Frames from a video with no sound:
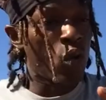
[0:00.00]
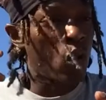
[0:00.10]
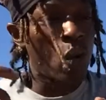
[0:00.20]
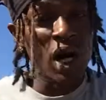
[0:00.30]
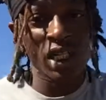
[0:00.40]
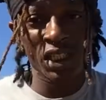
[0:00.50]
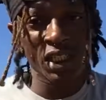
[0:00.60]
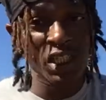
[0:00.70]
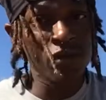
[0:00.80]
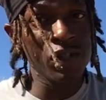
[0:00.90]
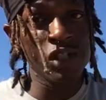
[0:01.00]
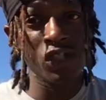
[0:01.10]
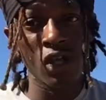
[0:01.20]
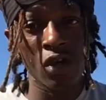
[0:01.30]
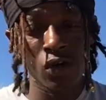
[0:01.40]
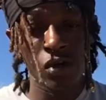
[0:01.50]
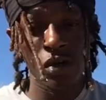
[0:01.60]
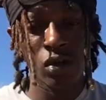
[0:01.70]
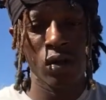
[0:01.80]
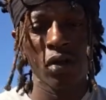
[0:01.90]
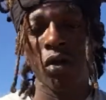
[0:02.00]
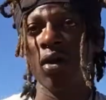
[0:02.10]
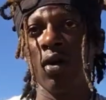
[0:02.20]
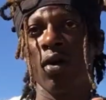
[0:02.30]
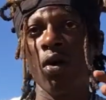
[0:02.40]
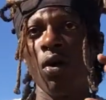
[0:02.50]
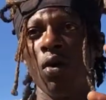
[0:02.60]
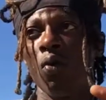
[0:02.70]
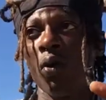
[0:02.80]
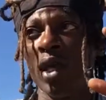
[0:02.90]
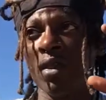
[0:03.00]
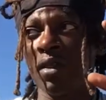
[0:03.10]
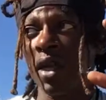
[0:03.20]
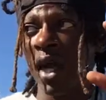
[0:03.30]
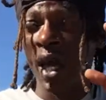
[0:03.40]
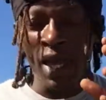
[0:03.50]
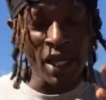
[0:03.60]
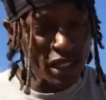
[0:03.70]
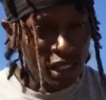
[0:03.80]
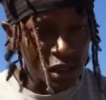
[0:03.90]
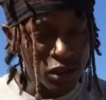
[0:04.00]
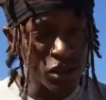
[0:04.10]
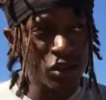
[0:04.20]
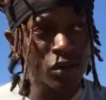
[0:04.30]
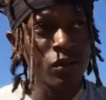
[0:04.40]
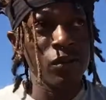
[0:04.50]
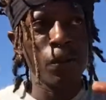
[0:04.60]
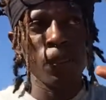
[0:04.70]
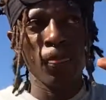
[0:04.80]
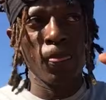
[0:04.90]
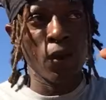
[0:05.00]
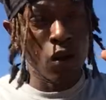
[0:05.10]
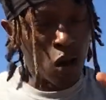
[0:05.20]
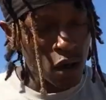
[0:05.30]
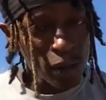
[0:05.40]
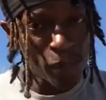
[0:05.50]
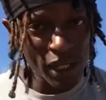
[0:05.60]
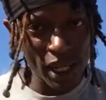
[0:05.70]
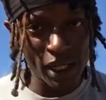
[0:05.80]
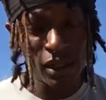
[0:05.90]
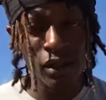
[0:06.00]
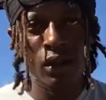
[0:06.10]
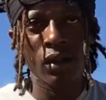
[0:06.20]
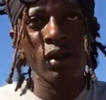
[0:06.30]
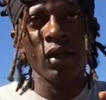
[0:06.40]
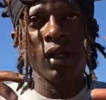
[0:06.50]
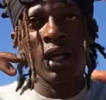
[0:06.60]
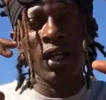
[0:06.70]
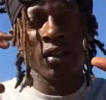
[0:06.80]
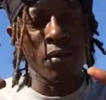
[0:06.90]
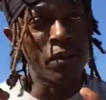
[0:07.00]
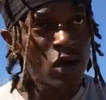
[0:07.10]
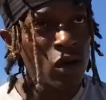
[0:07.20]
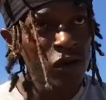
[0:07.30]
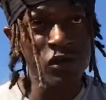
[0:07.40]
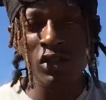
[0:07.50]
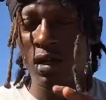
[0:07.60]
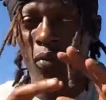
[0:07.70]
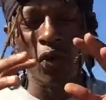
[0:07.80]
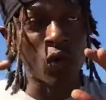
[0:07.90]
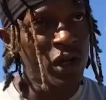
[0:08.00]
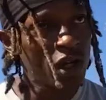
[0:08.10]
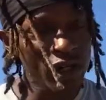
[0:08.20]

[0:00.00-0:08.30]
watch a TV show with aliens on a planet in the middle of some weird